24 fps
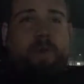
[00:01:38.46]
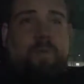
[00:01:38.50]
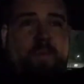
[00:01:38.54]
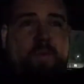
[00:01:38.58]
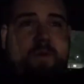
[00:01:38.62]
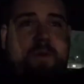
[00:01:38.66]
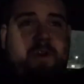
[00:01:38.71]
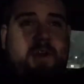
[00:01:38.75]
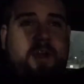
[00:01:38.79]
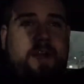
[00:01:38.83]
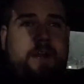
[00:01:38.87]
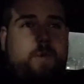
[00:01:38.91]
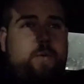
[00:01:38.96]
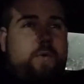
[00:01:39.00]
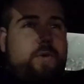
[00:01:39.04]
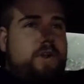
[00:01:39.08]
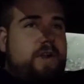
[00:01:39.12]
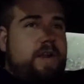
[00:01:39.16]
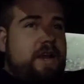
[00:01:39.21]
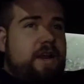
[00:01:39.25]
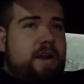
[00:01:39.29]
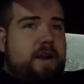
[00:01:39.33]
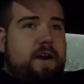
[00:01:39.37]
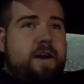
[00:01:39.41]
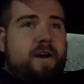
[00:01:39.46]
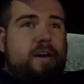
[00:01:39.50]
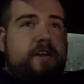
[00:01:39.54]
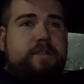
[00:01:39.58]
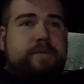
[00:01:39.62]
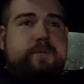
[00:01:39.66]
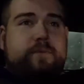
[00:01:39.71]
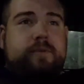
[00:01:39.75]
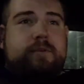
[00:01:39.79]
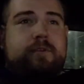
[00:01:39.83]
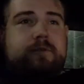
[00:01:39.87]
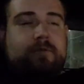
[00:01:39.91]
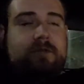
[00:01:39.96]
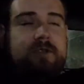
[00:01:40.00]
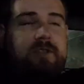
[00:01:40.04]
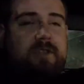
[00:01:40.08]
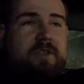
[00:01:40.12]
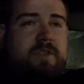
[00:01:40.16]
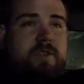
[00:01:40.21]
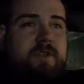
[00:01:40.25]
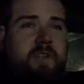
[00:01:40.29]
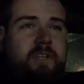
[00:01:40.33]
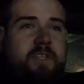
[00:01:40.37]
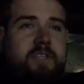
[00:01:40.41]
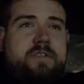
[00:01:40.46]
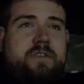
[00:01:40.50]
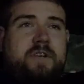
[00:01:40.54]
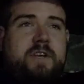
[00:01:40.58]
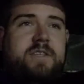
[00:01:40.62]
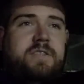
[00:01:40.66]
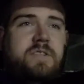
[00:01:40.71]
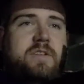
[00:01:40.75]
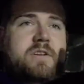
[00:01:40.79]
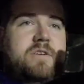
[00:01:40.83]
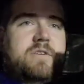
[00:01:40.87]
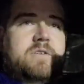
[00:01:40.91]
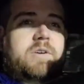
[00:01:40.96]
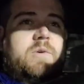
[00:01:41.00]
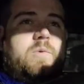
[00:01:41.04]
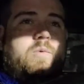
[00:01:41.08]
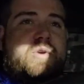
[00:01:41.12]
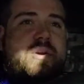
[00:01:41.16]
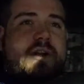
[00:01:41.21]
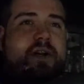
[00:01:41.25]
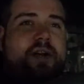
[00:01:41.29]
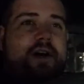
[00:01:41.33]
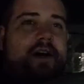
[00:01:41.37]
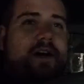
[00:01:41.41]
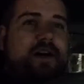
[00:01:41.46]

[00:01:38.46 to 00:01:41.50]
at work, I work at a hospital. I'm just going to let you guys know I work at a